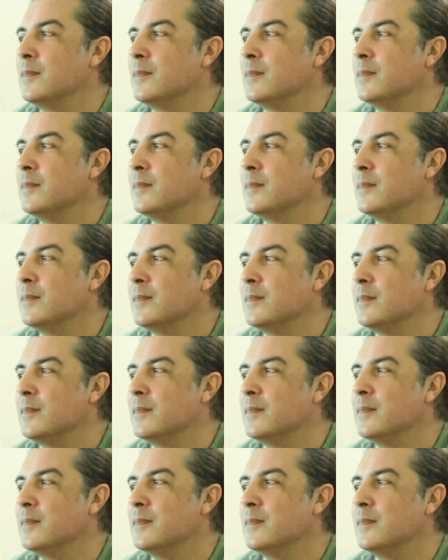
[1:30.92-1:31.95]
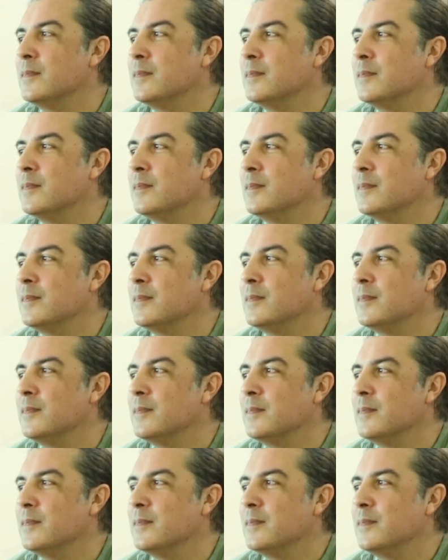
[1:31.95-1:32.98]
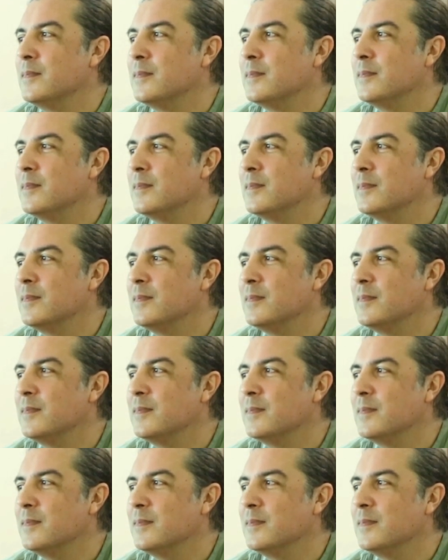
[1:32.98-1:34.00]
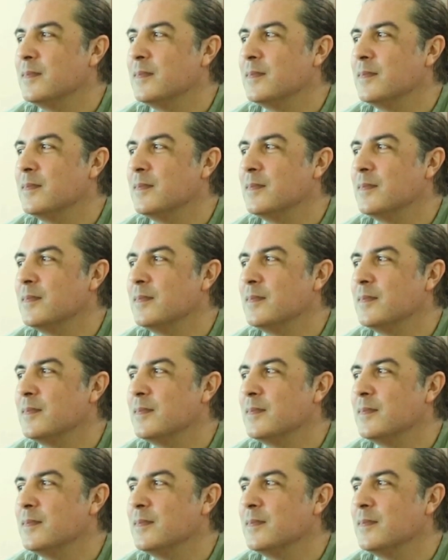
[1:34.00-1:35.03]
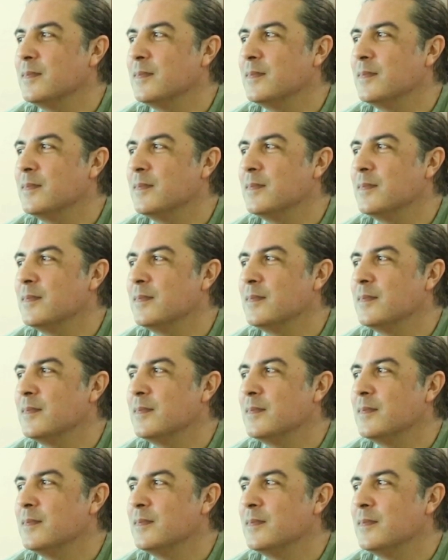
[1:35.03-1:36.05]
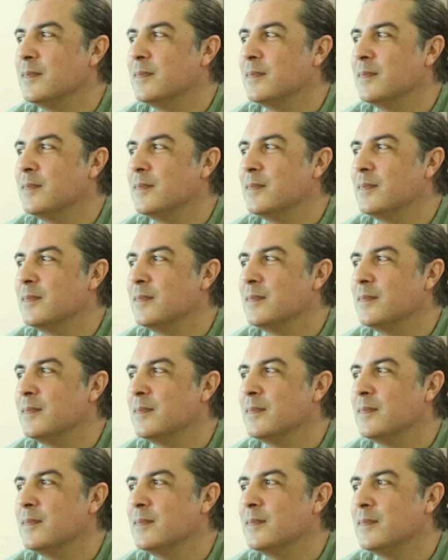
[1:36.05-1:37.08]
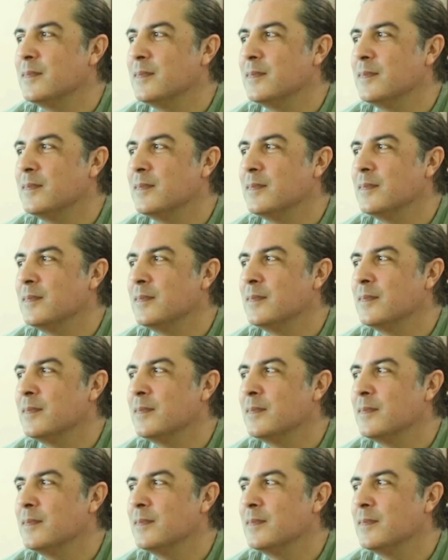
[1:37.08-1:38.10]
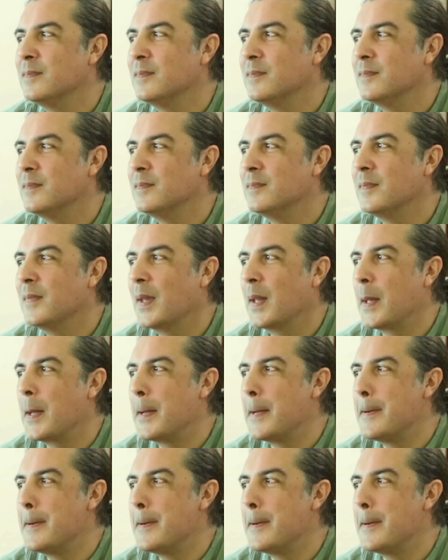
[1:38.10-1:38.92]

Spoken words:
[no speech]